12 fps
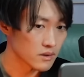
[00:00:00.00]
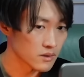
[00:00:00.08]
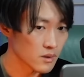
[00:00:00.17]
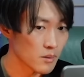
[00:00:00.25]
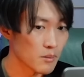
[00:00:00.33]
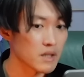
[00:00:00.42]

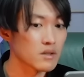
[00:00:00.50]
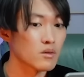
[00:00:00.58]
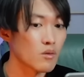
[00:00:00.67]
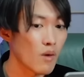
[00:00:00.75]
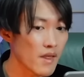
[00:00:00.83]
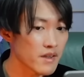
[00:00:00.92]
but
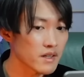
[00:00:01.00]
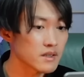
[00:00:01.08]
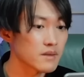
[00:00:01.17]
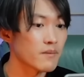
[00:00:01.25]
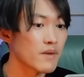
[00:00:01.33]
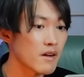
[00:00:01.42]
rather the
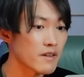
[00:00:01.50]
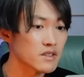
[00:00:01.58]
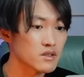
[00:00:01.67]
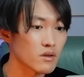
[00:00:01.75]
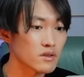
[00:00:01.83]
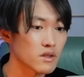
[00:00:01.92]
very
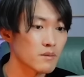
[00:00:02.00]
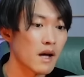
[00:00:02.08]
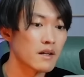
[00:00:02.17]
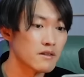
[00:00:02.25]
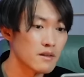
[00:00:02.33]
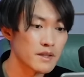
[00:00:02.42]
source of
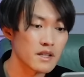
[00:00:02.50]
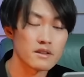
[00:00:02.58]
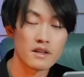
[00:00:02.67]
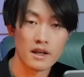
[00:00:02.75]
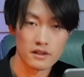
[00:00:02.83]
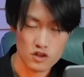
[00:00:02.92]
unlimited
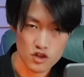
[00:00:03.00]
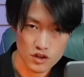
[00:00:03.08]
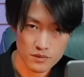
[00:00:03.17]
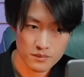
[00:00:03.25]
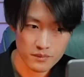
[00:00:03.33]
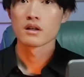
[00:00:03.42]
energy,
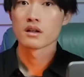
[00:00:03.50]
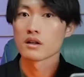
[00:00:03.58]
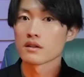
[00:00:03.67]
the